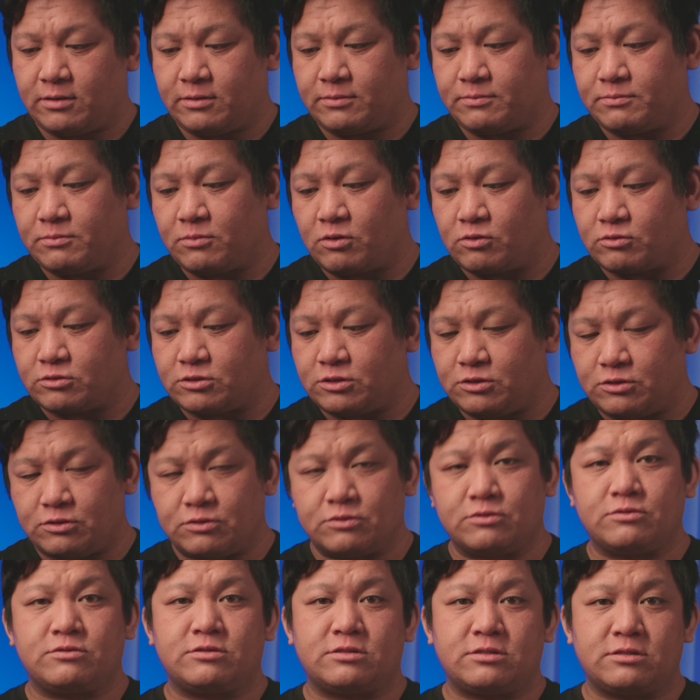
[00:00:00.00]
most
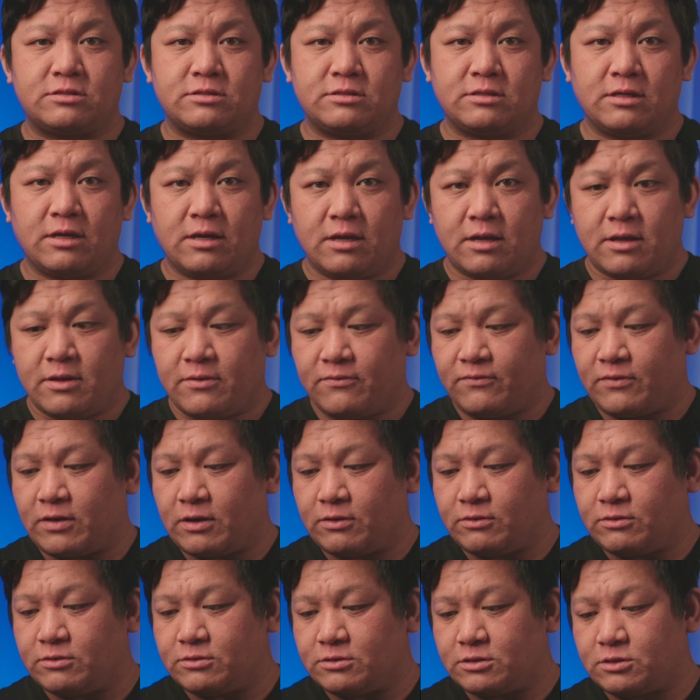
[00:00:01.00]
used
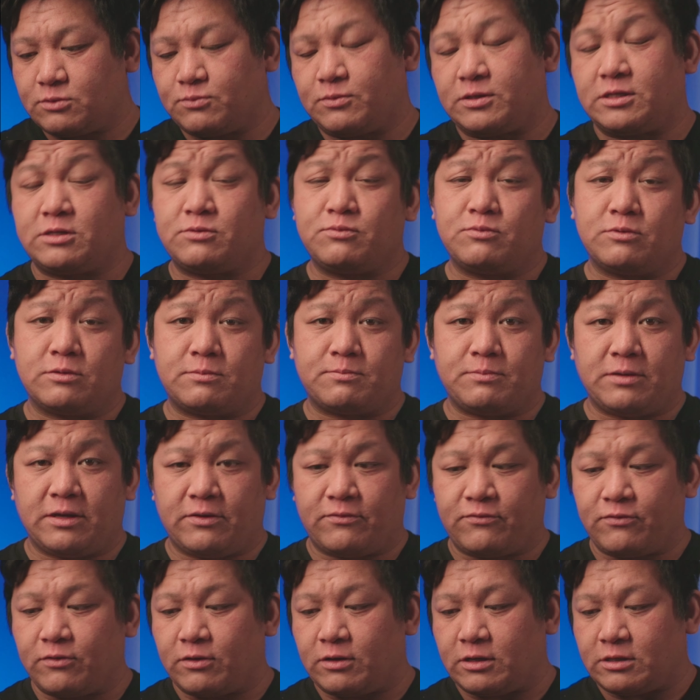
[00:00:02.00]
values, which would be
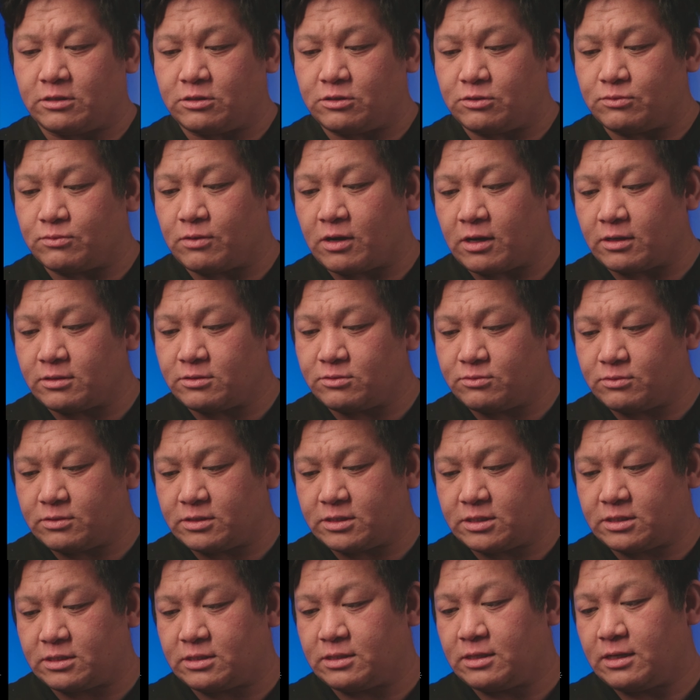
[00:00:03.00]

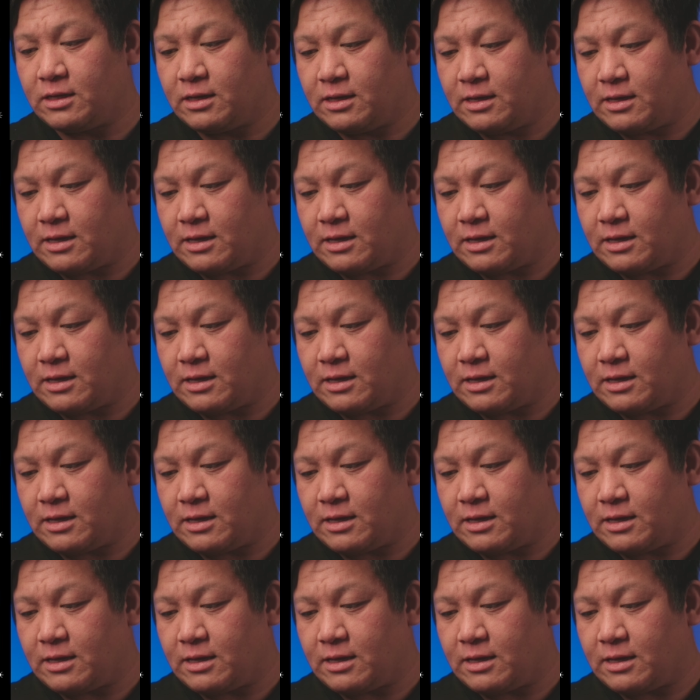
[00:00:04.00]
3200,